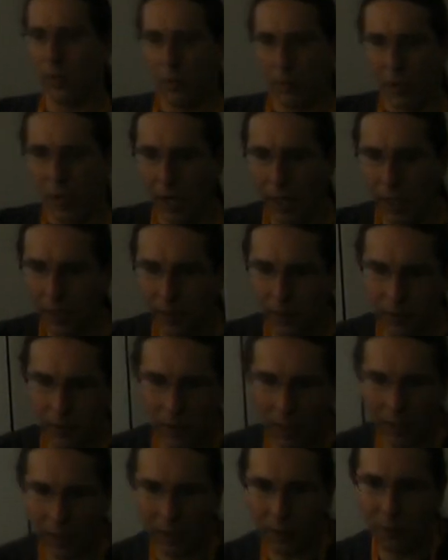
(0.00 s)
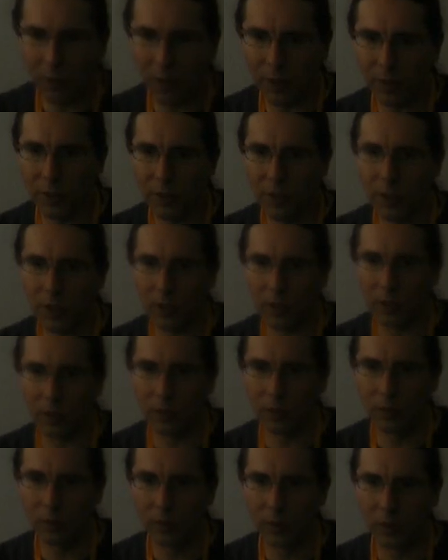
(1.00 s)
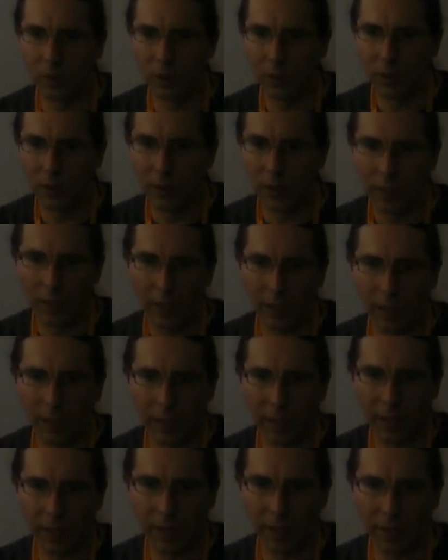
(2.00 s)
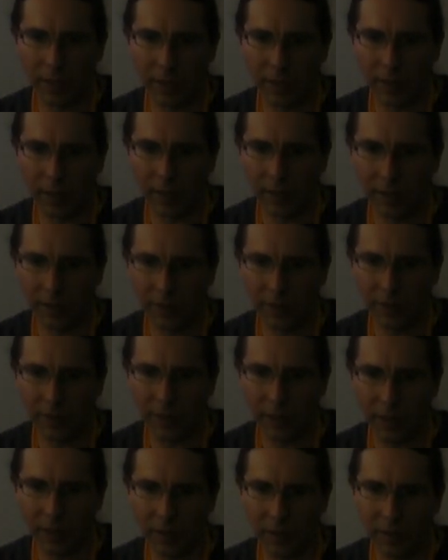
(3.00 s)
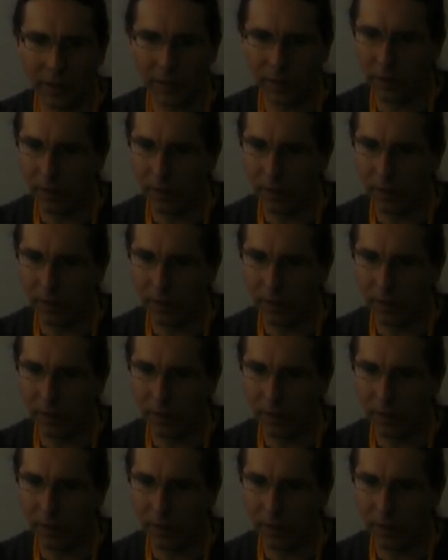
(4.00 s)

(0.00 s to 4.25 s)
I mean, I can run this show, and I can say,